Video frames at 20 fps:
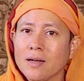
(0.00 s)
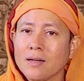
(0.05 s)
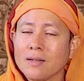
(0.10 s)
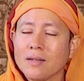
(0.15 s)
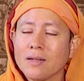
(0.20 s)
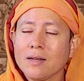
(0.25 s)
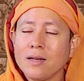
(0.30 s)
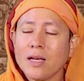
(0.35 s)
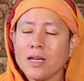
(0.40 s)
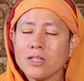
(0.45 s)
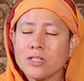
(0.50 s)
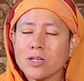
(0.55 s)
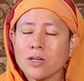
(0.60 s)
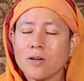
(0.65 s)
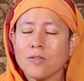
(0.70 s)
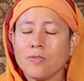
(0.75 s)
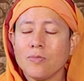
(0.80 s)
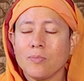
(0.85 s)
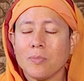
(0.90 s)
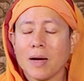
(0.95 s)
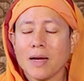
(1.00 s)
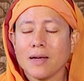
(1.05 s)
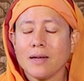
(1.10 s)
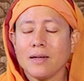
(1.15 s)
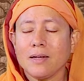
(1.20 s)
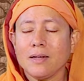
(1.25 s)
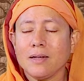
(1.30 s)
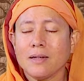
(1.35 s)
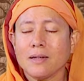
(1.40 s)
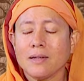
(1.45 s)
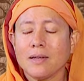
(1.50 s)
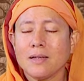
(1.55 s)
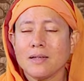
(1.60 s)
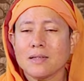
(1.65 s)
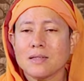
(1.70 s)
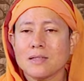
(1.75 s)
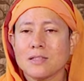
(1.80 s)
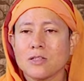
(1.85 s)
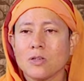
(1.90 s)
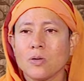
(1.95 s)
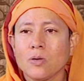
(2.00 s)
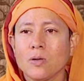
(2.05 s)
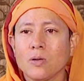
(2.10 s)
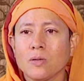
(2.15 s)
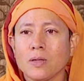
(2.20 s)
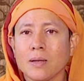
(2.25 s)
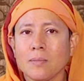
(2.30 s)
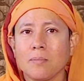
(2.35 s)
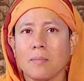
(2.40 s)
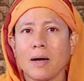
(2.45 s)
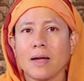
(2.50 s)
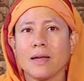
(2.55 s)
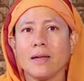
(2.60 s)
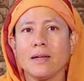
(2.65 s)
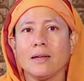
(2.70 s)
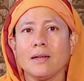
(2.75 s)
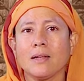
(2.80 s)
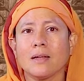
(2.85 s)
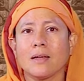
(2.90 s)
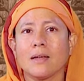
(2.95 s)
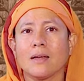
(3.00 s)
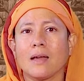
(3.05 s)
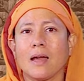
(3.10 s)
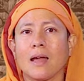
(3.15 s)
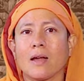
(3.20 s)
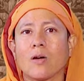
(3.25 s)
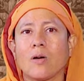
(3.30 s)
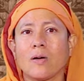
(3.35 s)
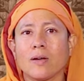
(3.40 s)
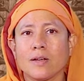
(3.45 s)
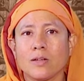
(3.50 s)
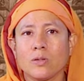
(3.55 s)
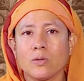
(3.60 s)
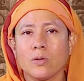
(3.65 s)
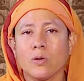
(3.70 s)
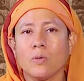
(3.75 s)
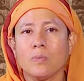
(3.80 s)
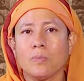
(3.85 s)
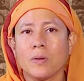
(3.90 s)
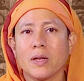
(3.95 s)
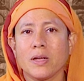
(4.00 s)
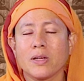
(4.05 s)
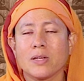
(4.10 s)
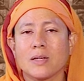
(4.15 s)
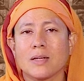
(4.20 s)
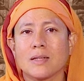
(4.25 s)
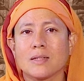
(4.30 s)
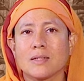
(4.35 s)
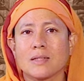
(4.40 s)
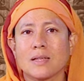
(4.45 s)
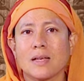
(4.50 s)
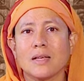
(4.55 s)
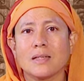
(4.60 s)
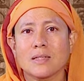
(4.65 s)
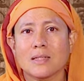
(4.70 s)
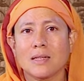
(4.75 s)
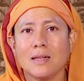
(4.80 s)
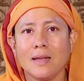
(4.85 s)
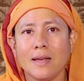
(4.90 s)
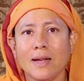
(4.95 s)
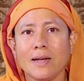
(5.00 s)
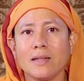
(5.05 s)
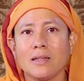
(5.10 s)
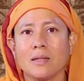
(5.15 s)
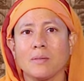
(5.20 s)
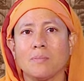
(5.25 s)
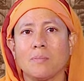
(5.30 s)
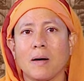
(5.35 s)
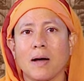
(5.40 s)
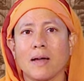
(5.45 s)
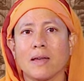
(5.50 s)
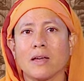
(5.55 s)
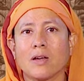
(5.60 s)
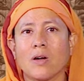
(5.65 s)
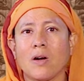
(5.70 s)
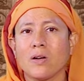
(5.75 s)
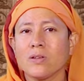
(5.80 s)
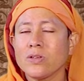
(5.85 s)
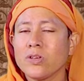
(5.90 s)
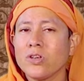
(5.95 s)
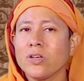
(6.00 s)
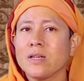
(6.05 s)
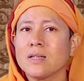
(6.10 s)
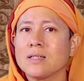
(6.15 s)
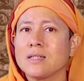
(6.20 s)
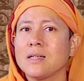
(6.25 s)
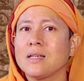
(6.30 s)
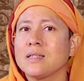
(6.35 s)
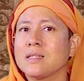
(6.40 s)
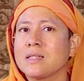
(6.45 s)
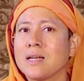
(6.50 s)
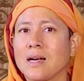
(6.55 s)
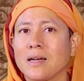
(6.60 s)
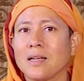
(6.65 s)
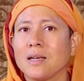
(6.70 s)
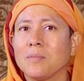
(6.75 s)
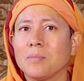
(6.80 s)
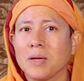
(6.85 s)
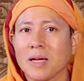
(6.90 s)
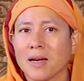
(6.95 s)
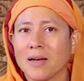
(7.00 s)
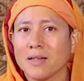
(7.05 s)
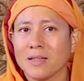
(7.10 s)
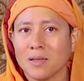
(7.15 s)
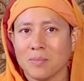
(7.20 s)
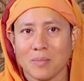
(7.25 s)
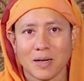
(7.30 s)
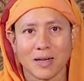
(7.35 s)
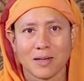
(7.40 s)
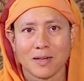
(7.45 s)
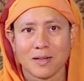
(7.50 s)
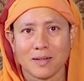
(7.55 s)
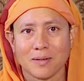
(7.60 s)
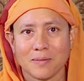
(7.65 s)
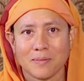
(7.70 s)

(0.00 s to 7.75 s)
The nature of mind is, you know, the mind according to the Upanishads, is lit by consciousness standing behind the mind.